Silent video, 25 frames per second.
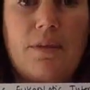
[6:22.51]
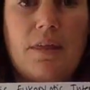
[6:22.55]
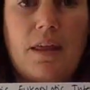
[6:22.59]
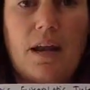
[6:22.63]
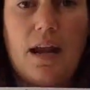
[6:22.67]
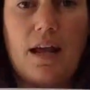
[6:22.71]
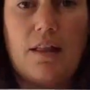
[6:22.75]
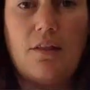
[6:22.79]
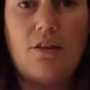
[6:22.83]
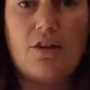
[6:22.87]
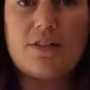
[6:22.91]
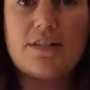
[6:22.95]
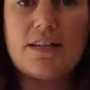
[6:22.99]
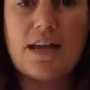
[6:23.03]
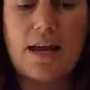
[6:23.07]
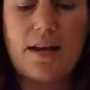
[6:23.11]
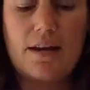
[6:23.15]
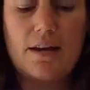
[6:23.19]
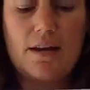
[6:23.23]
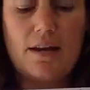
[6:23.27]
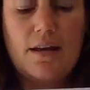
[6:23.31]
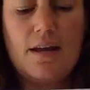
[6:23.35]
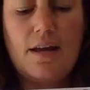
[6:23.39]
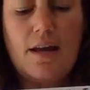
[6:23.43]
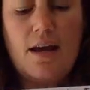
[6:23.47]
that I looked at,
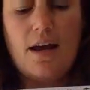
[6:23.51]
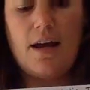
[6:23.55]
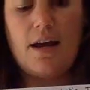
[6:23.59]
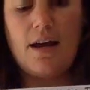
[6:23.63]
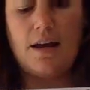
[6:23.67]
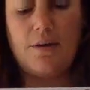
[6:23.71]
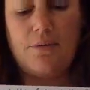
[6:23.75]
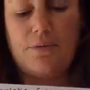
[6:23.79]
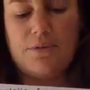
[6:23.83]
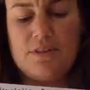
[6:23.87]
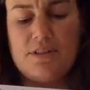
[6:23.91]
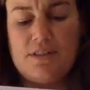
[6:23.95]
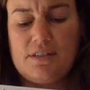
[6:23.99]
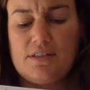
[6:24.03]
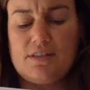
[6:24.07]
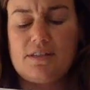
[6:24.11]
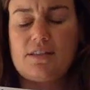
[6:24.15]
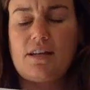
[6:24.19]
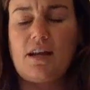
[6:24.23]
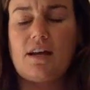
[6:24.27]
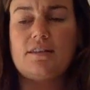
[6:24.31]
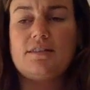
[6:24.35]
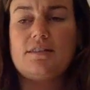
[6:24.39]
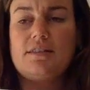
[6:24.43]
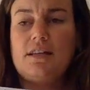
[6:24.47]
it was
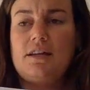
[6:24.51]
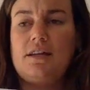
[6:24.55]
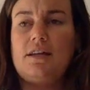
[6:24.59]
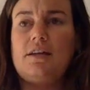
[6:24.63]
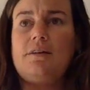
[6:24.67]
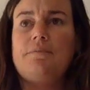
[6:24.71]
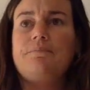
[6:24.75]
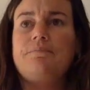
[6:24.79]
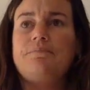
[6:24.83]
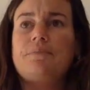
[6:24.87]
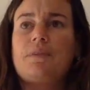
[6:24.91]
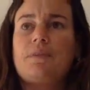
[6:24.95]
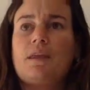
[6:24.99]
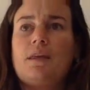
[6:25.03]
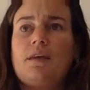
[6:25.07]
discussing